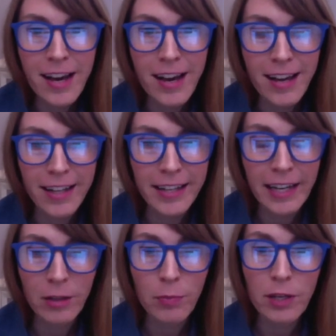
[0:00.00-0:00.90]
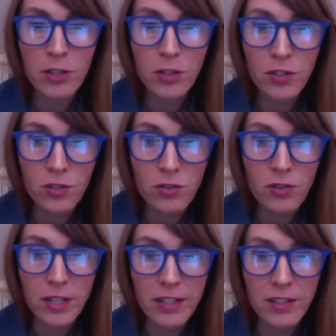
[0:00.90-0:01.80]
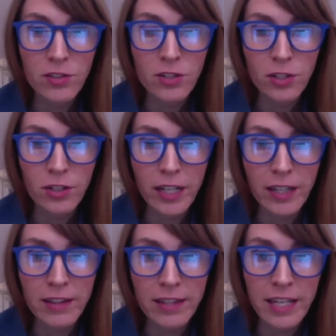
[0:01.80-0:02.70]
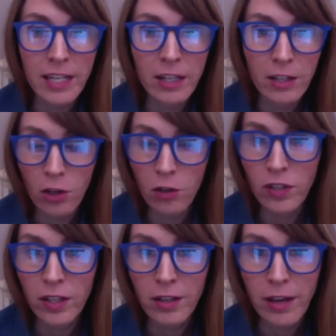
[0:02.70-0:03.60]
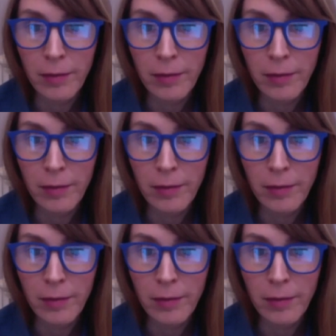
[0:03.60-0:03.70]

on how to pitch your stories during the COVID